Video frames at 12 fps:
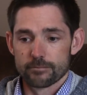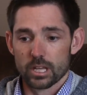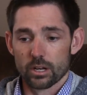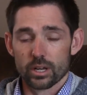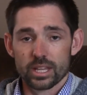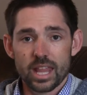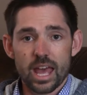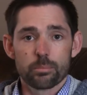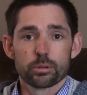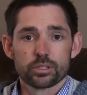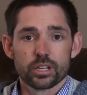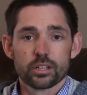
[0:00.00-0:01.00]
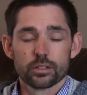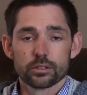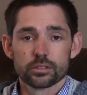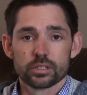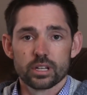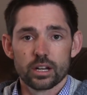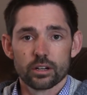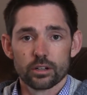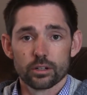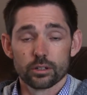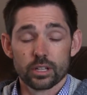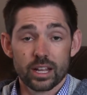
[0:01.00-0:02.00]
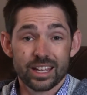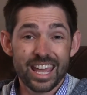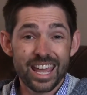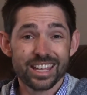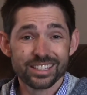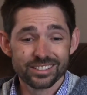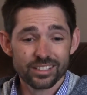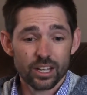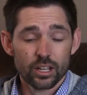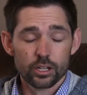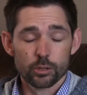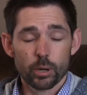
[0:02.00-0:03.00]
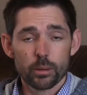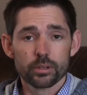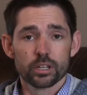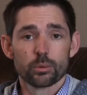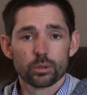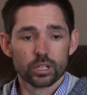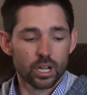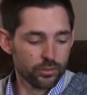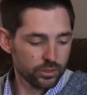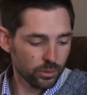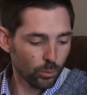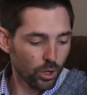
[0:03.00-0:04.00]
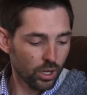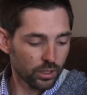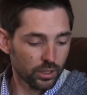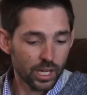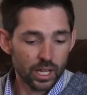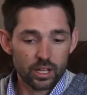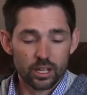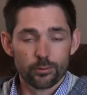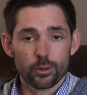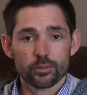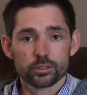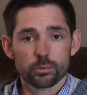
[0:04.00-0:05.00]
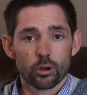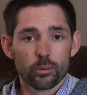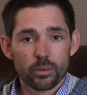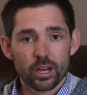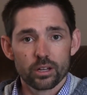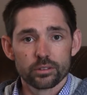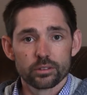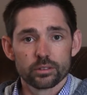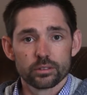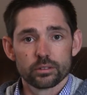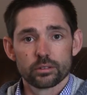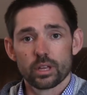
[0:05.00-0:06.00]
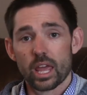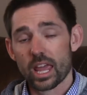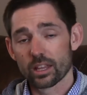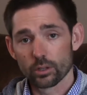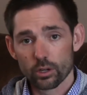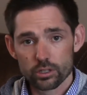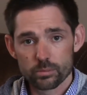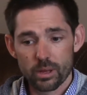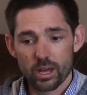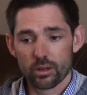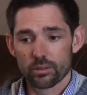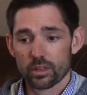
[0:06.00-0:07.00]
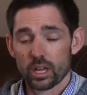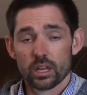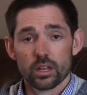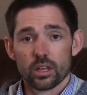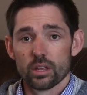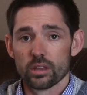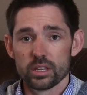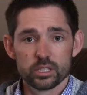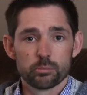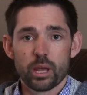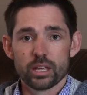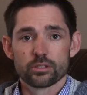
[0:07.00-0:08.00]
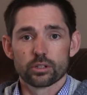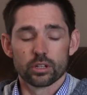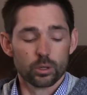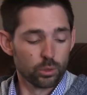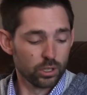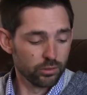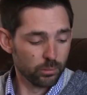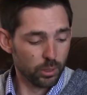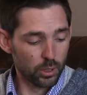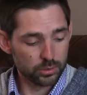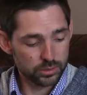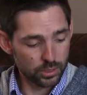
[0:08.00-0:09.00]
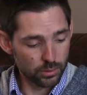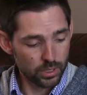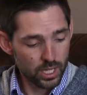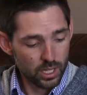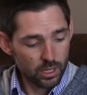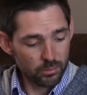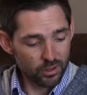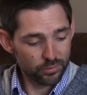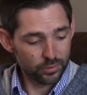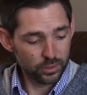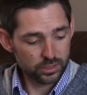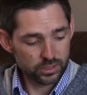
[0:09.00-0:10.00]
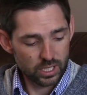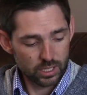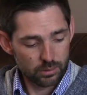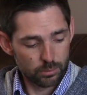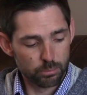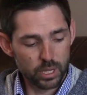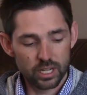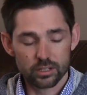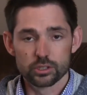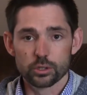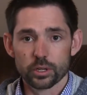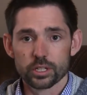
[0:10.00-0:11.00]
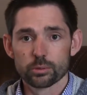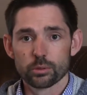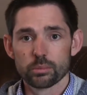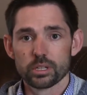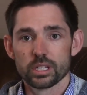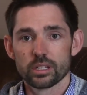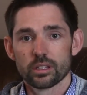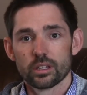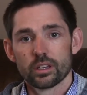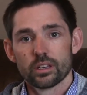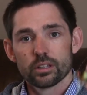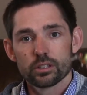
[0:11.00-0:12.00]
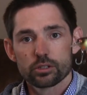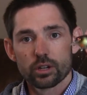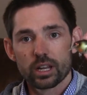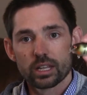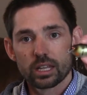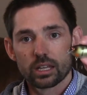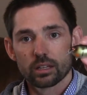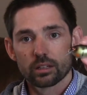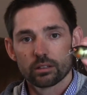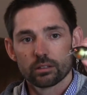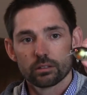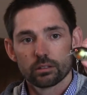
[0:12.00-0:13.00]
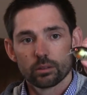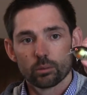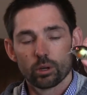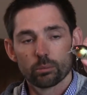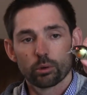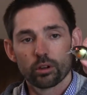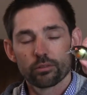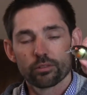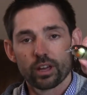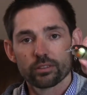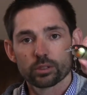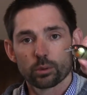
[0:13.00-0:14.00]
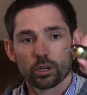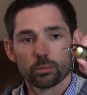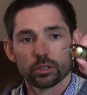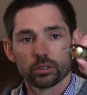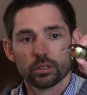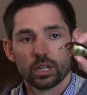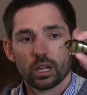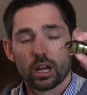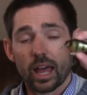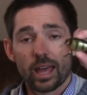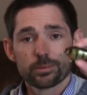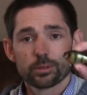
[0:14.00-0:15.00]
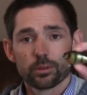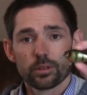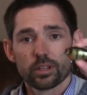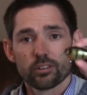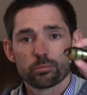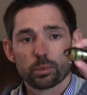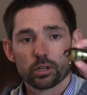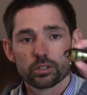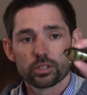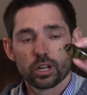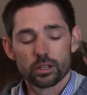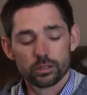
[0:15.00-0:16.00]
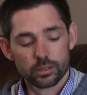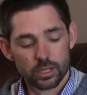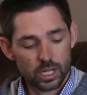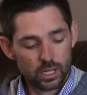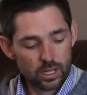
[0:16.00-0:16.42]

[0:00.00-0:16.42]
In that particular scenario or in that case, you're probably going to want to cover some water. If you have smallmouth and largemouth, these baits are going to work for both. So my first bait of choice would be the Strike King 1.5 square bill. I absolutely love perch color.